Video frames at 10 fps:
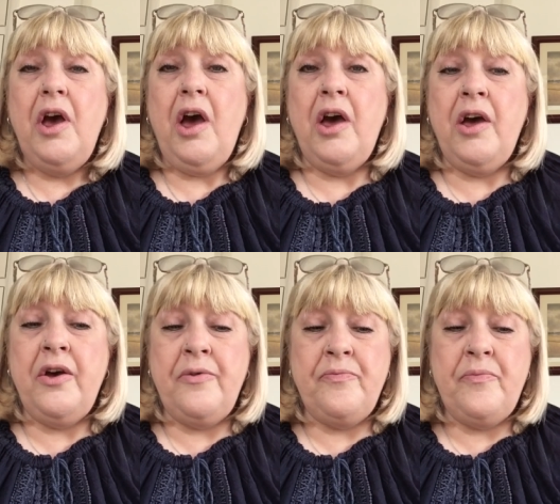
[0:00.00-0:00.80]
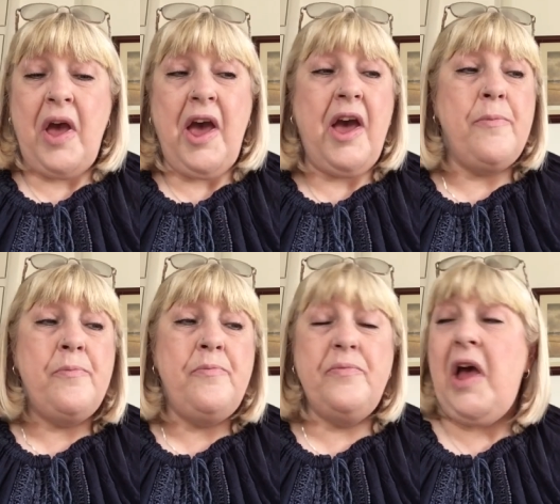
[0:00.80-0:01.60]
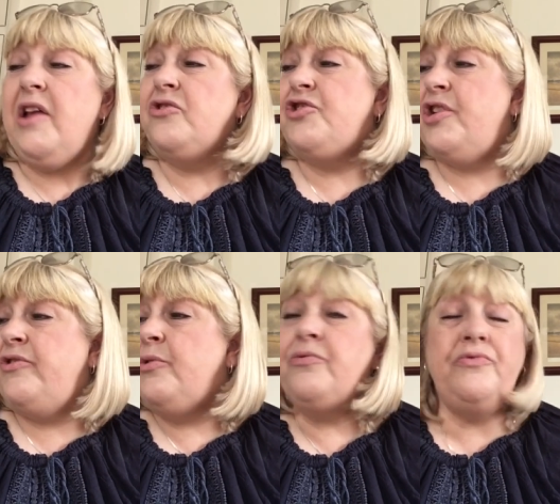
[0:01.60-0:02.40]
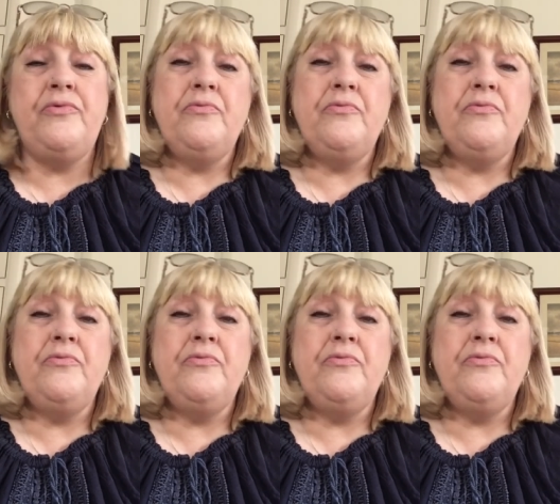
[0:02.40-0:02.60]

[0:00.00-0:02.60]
um, and, and show you